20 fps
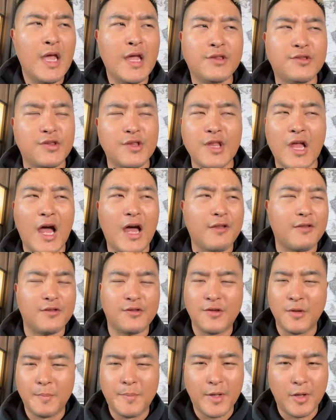It's
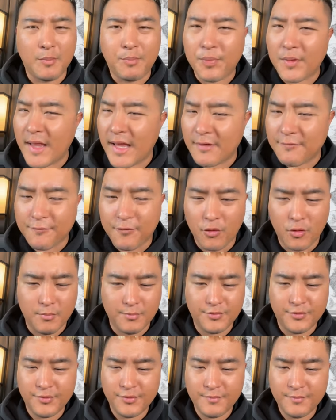not to build
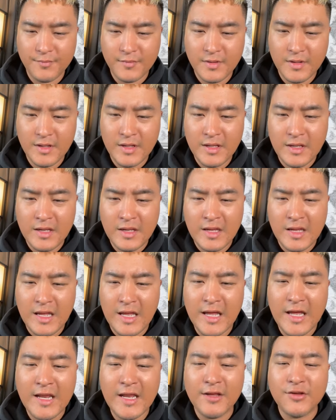platforms.
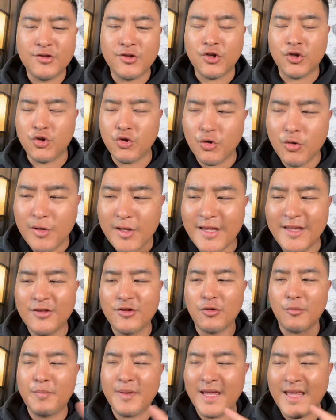It is
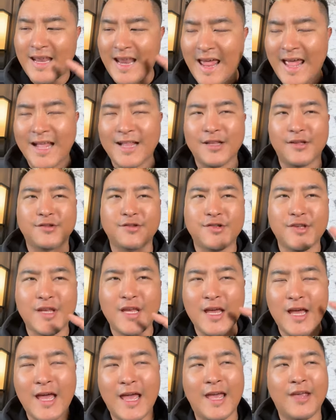truly to be an
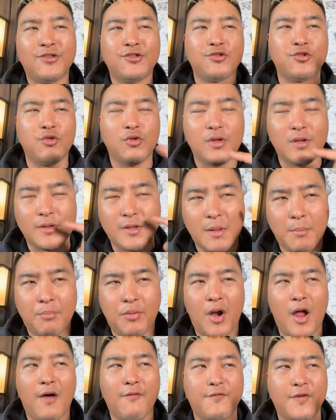ecclesia, a school of the
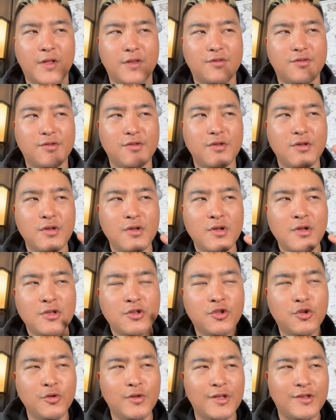prophets,
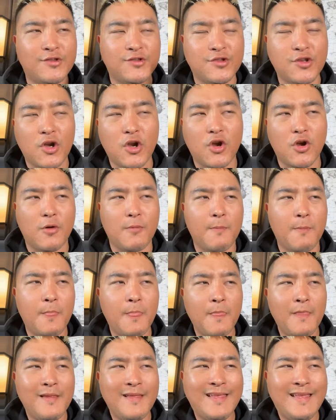to discern
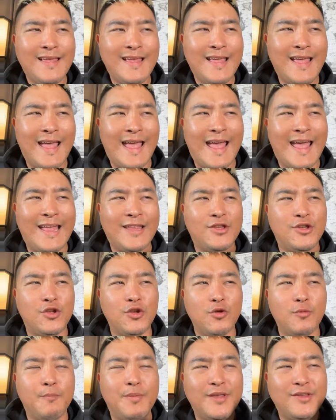and
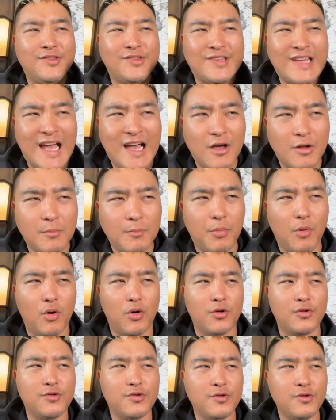to be
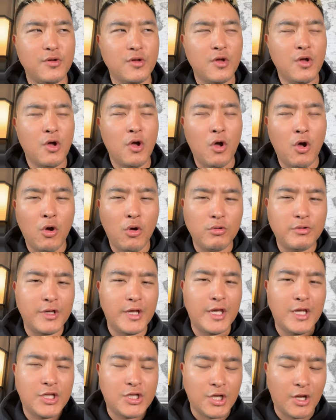soundboards,
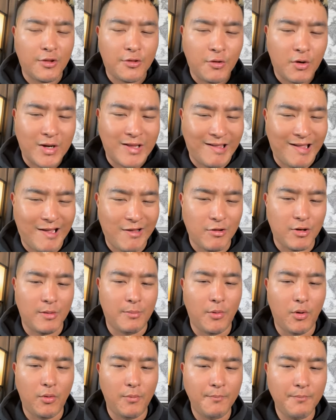hold each other
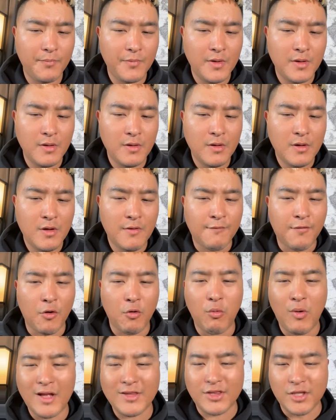accountable
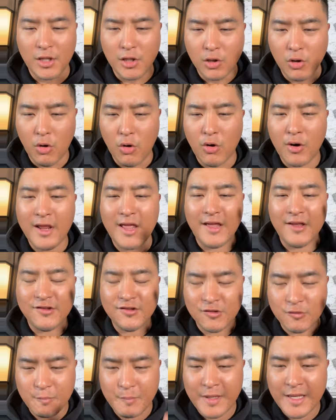for what the Lord
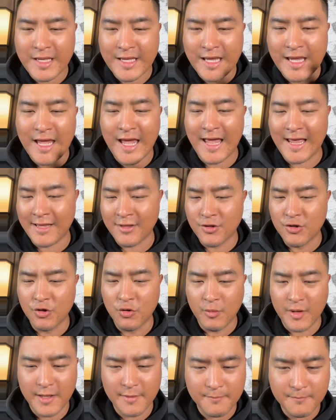is speaking and
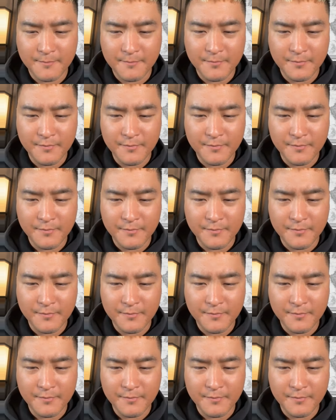doing.